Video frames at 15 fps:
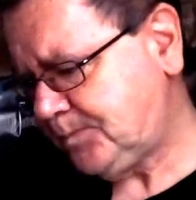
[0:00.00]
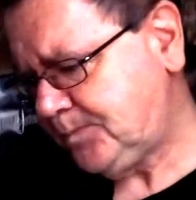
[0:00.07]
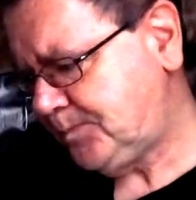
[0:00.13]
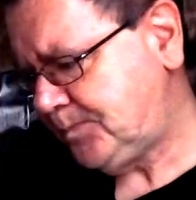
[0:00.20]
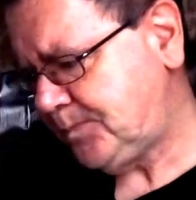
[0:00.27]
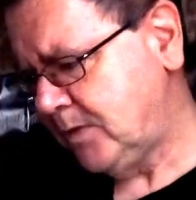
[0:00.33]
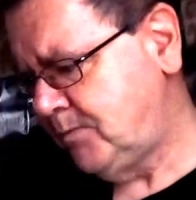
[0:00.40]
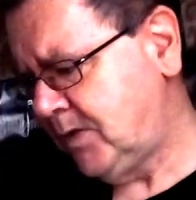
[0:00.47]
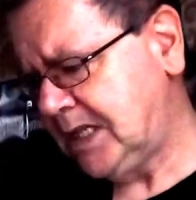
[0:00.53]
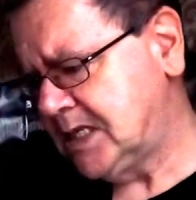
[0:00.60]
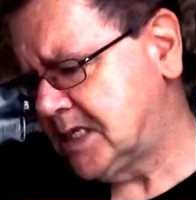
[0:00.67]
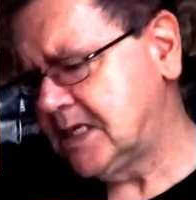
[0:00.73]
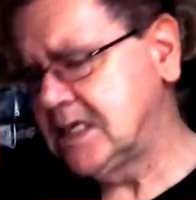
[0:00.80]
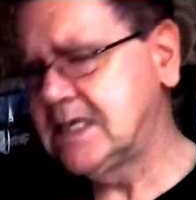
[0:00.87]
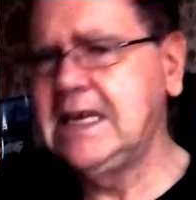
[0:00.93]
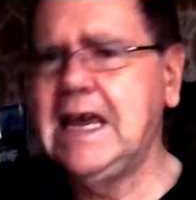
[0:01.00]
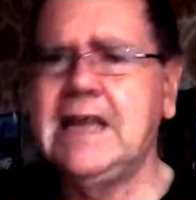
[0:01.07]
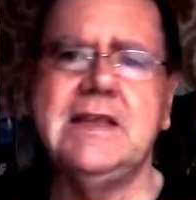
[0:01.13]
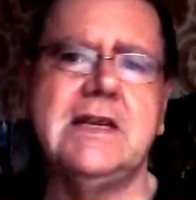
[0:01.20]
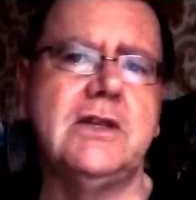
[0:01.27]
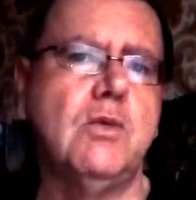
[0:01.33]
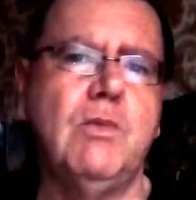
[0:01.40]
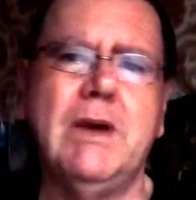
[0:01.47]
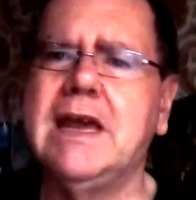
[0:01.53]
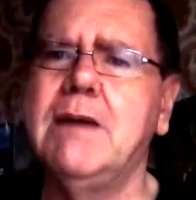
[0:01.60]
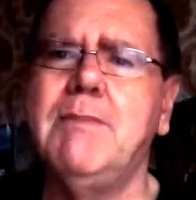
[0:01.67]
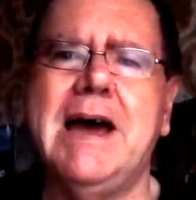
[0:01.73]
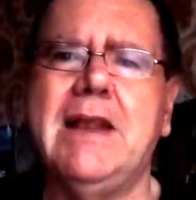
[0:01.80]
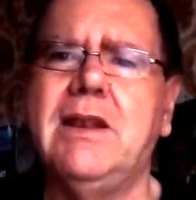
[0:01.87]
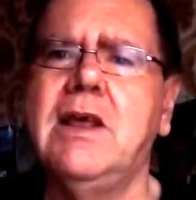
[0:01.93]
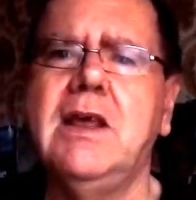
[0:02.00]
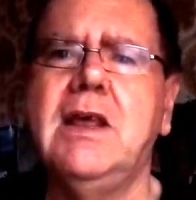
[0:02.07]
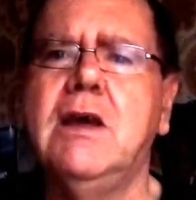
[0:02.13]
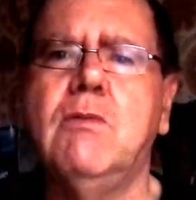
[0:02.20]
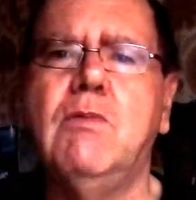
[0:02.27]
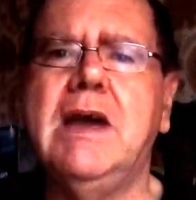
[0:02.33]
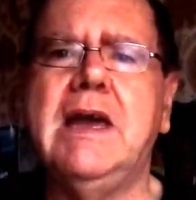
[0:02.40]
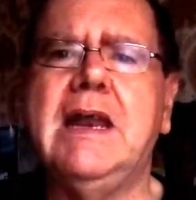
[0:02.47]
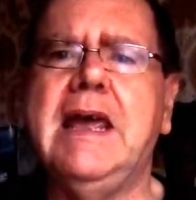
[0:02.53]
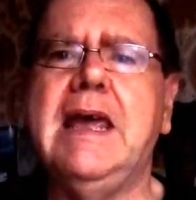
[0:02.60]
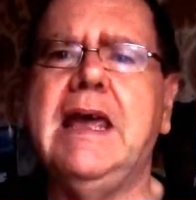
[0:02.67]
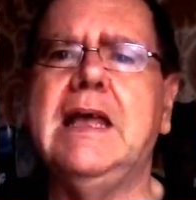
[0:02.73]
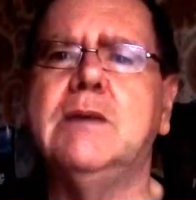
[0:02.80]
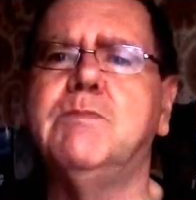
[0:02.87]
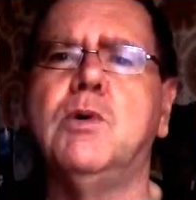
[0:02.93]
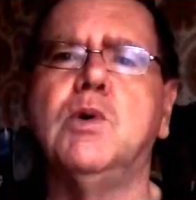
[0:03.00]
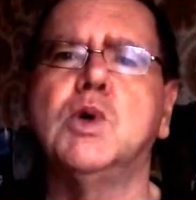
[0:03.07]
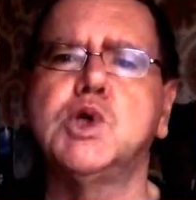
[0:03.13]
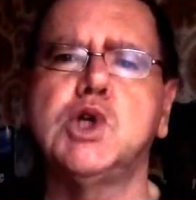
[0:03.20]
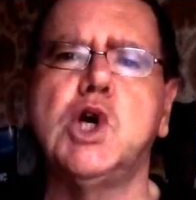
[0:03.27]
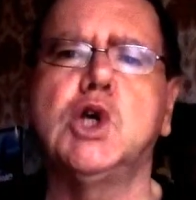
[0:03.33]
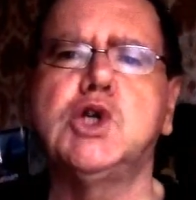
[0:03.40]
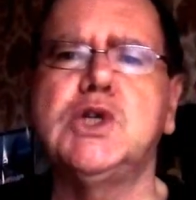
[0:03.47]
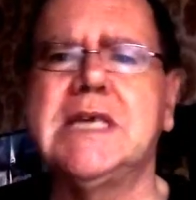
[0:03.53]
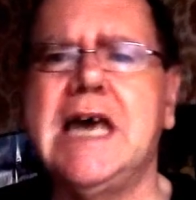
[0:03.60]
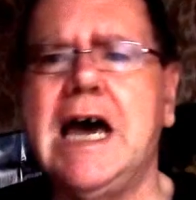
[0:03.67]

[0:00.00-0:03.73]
For instance, the ending of The Wicker Man, where poor Sergeant Howie,